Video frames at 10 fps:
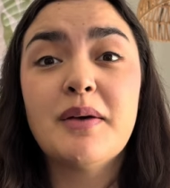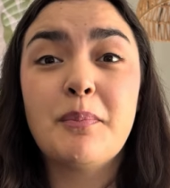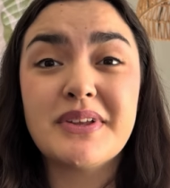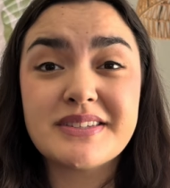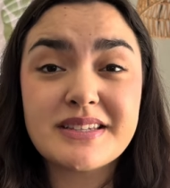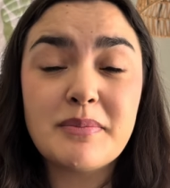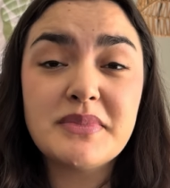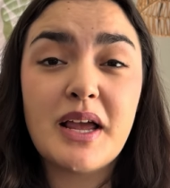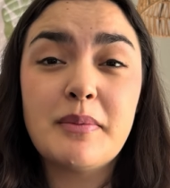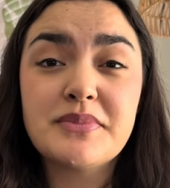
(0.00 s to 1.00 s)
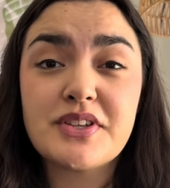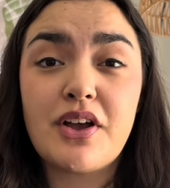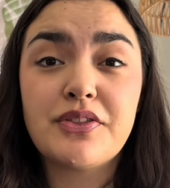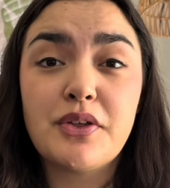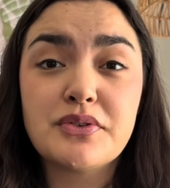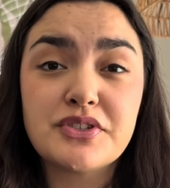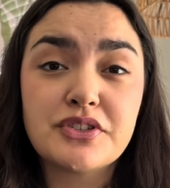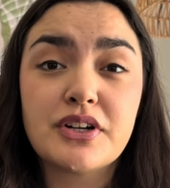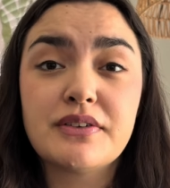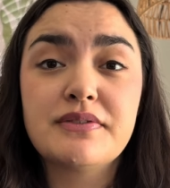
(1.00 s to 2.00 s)
But sometimes those
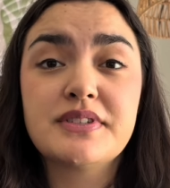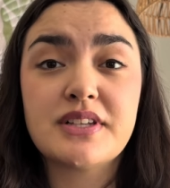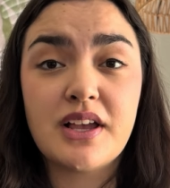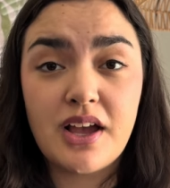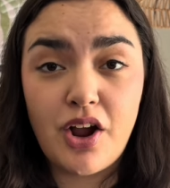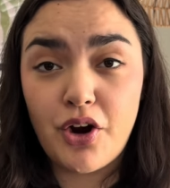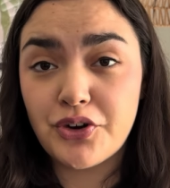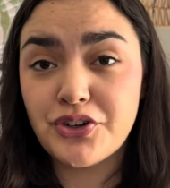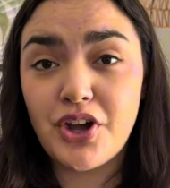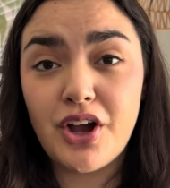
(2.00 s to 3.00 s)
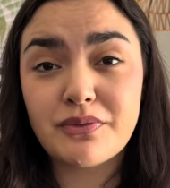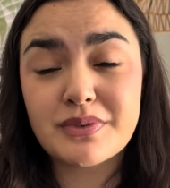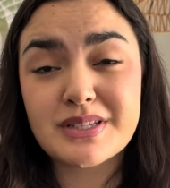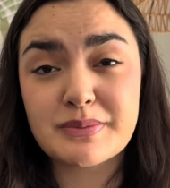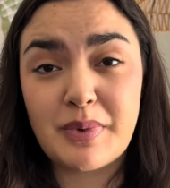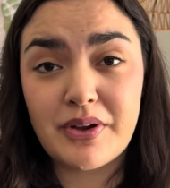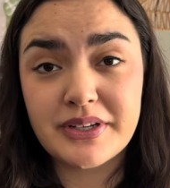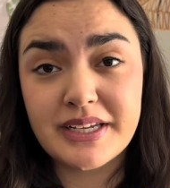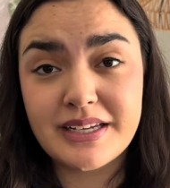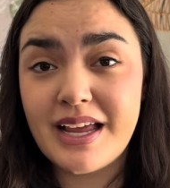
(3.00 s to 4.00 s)
nerves are not
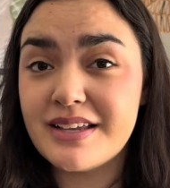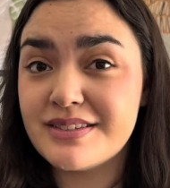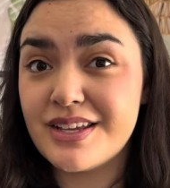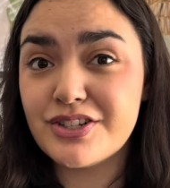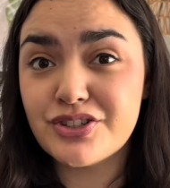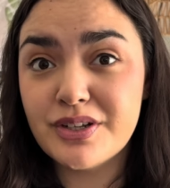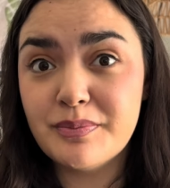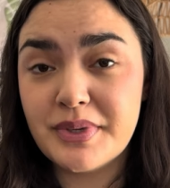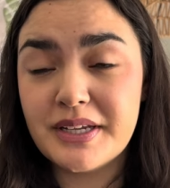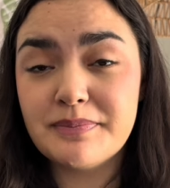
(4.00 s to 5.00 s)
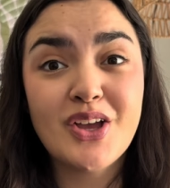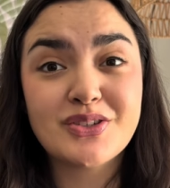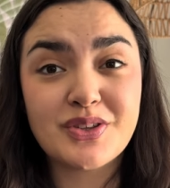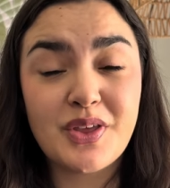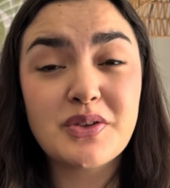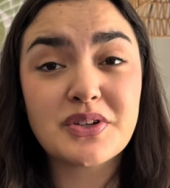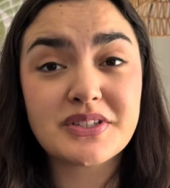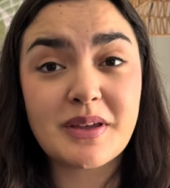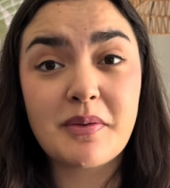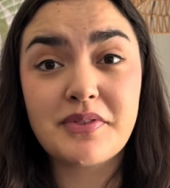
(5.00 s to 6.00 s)
responding as they should be. So those are
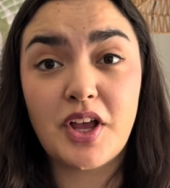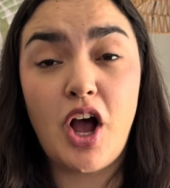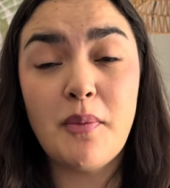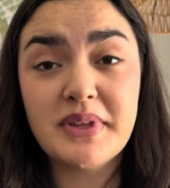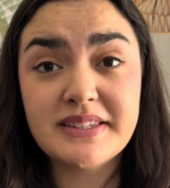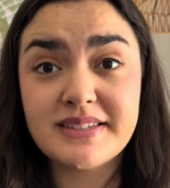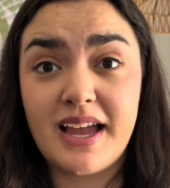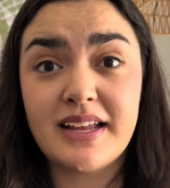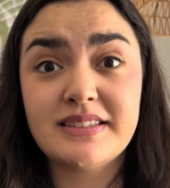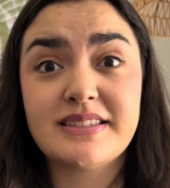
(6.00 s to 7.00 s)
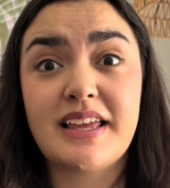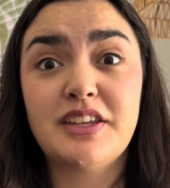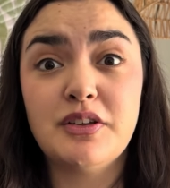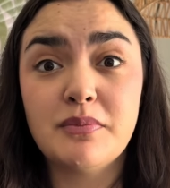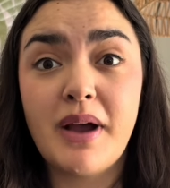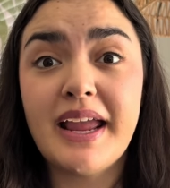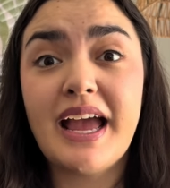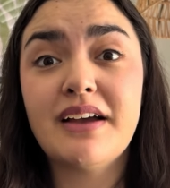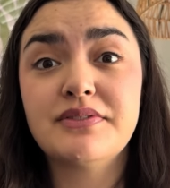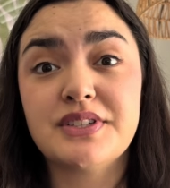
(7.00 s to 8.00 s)
some of the common signs that you might
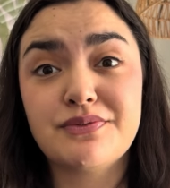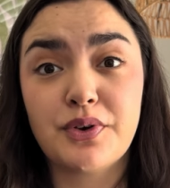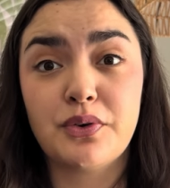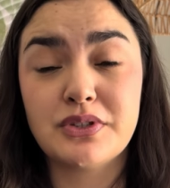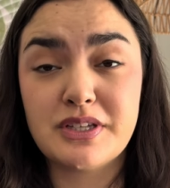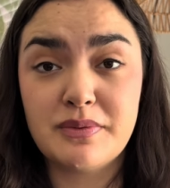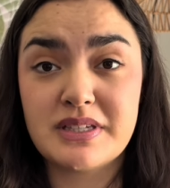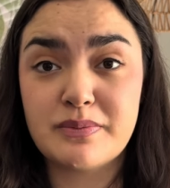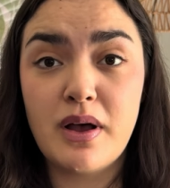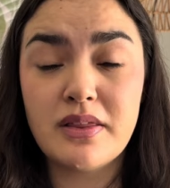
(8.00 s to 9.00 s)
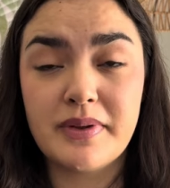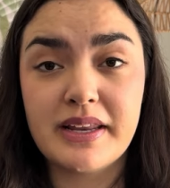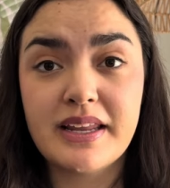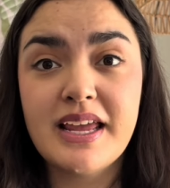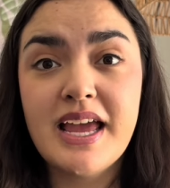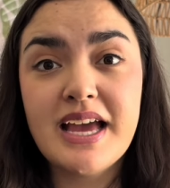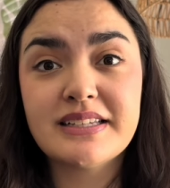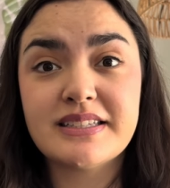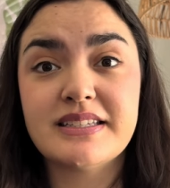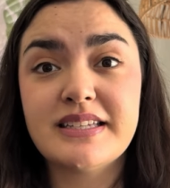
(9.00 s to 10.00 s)
have difficulty with swallowing.
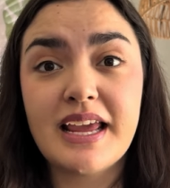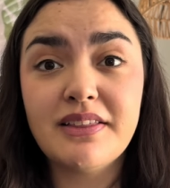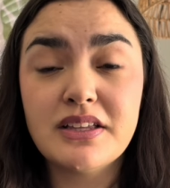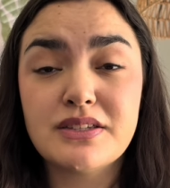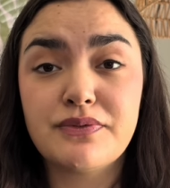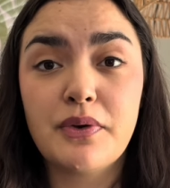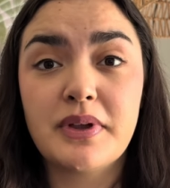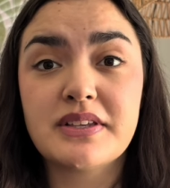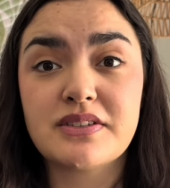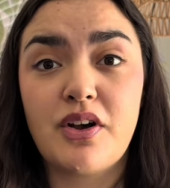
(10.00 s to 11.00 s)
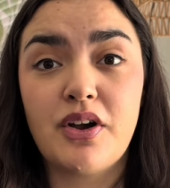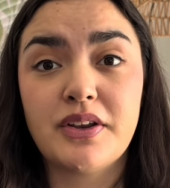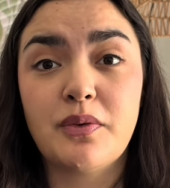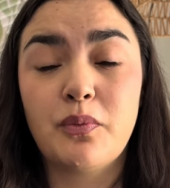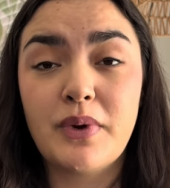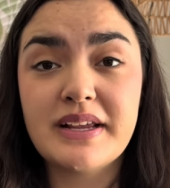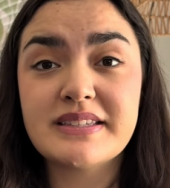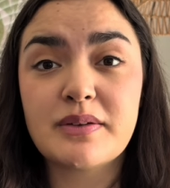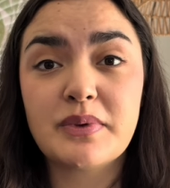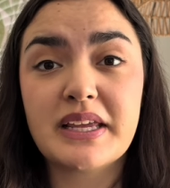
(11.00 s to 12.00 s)
Today, let's focus on ways
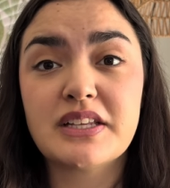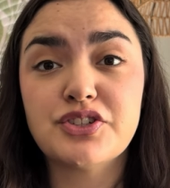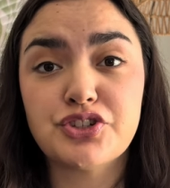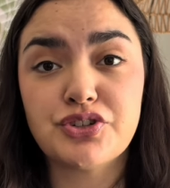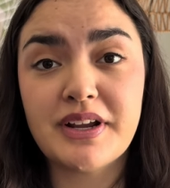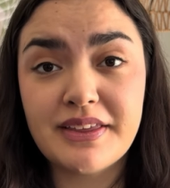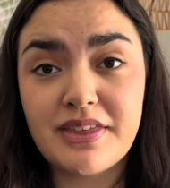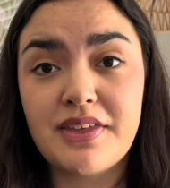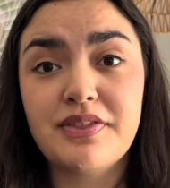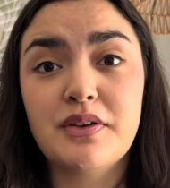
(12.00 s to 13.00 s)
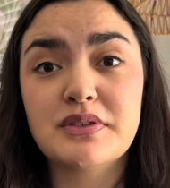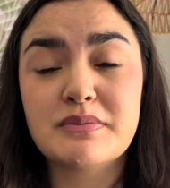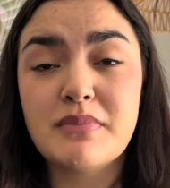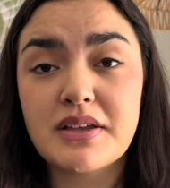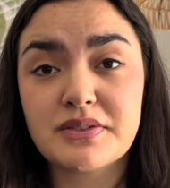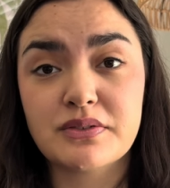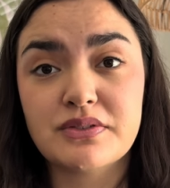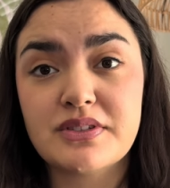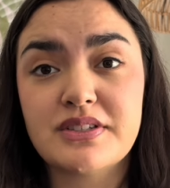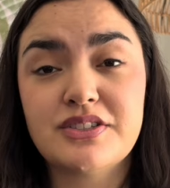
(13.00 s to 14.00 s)
that we can strengthen those
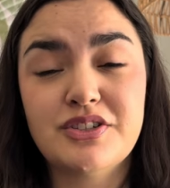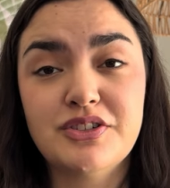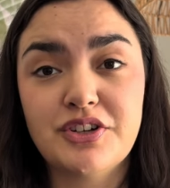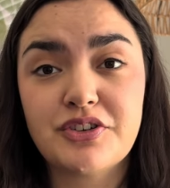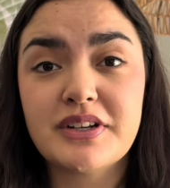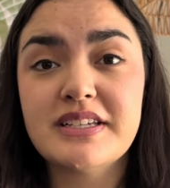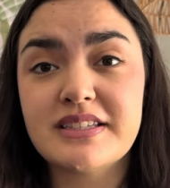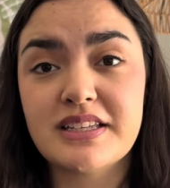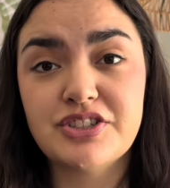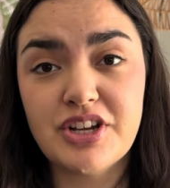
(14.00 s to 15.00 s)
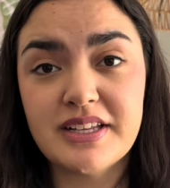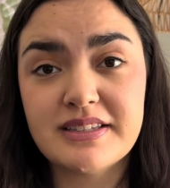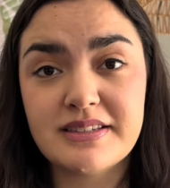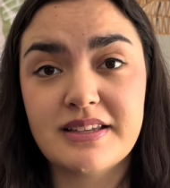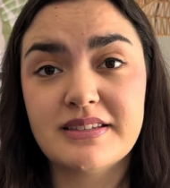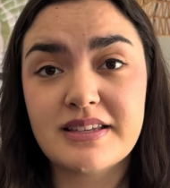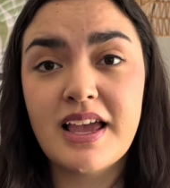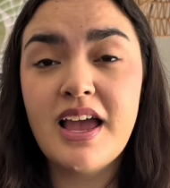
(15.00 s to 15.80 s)
muscles to decrease the chances